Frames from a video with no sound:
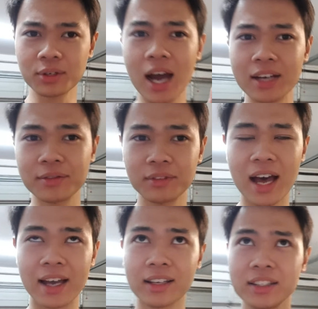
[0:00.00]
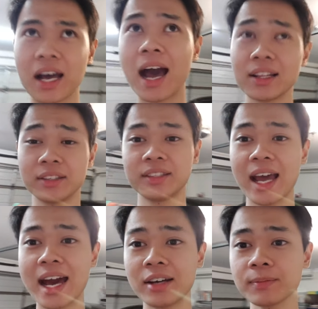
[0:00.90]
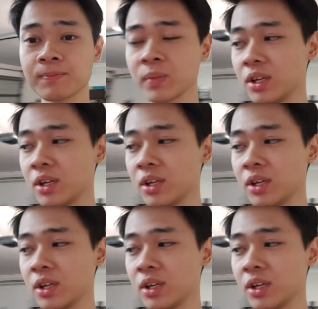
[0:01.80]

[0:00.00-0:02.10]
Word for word: kind of like dial it down.